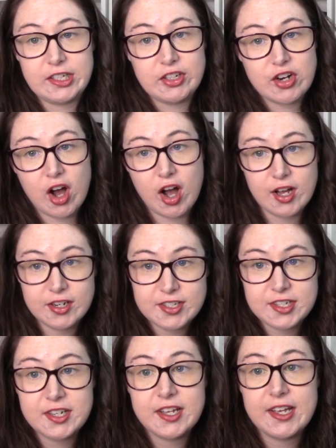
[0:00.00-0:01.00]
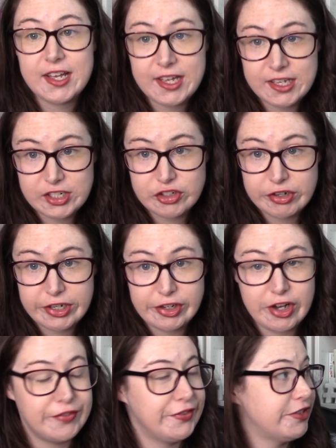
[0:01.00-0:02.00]
not intrigue
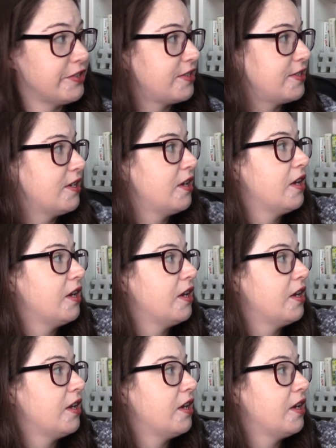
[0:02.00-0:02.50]
novels.